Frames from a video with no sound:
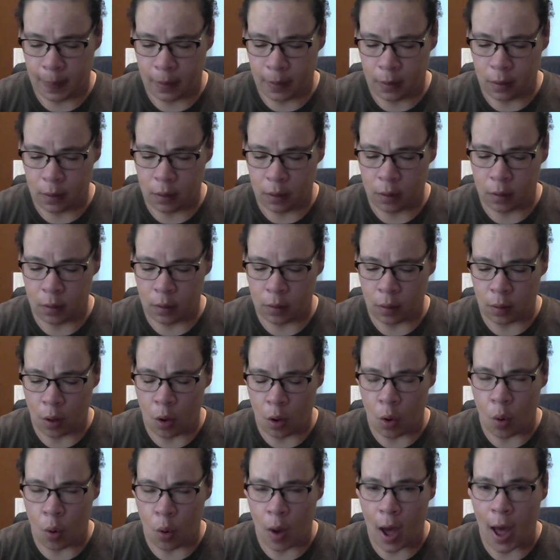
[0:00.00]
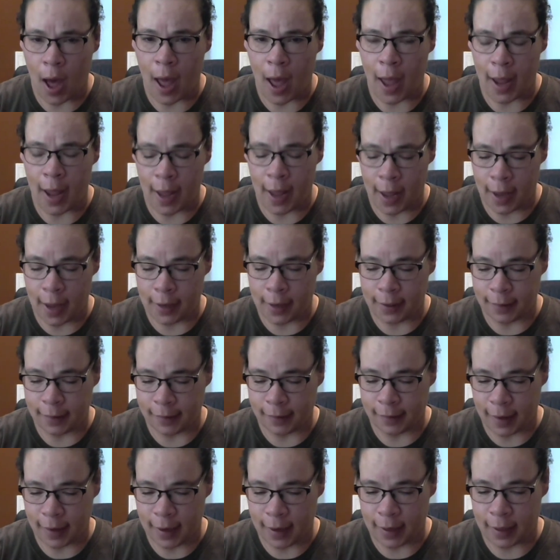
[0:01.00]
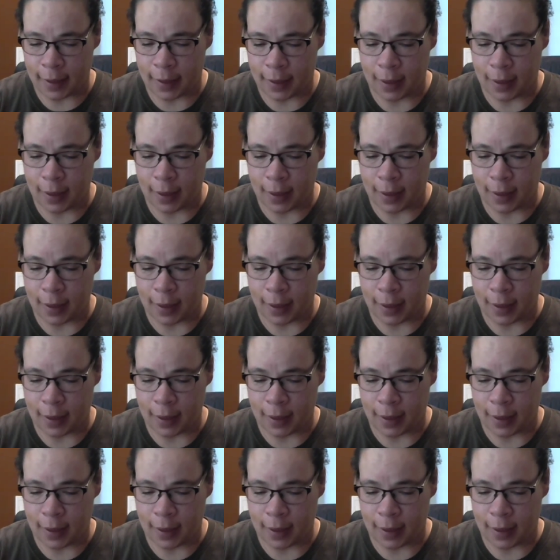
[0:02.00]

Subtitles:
So I had decided